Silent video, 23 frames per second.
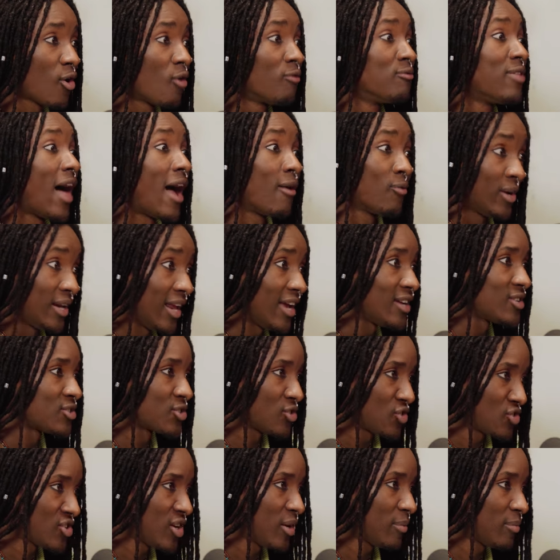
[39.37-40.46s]
of that
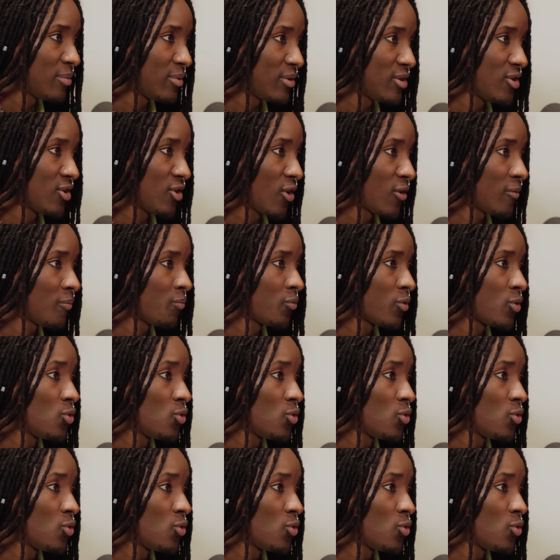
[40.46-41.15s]
relationship, you know?